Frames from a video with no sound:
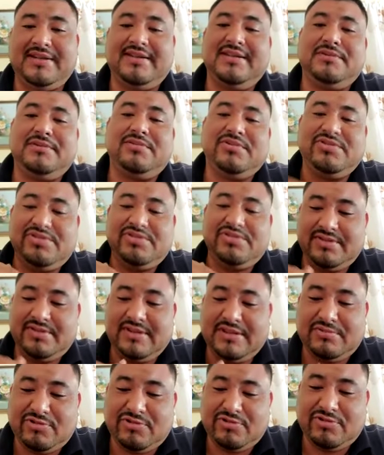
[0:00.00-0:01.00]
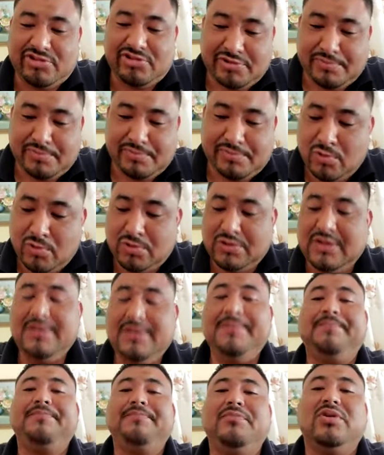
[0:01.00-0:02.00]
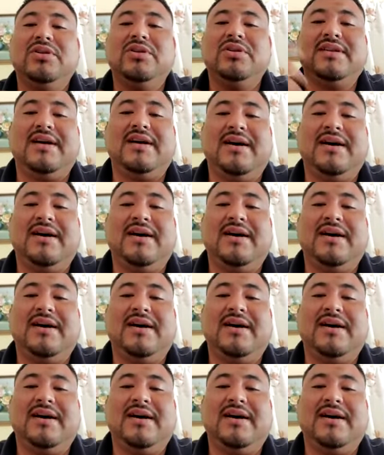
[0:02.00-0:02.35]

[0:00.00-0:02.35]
It was smooth, but